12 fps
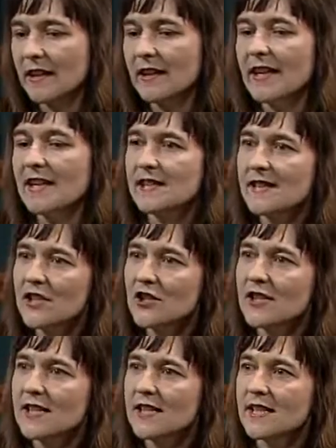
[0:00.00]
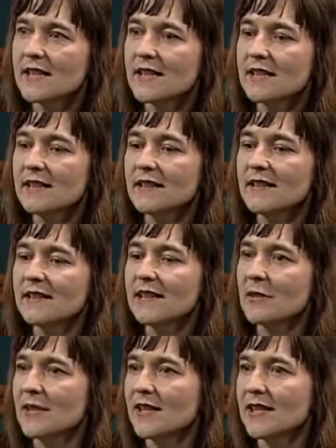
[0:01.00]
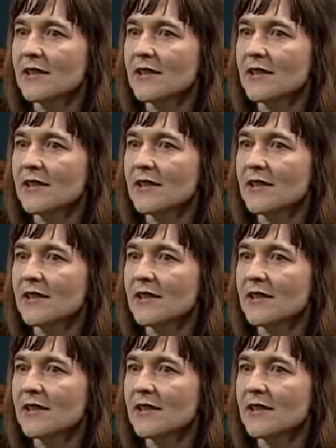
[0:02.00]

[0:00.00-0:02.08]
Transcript: As Nietzsche sees it, there is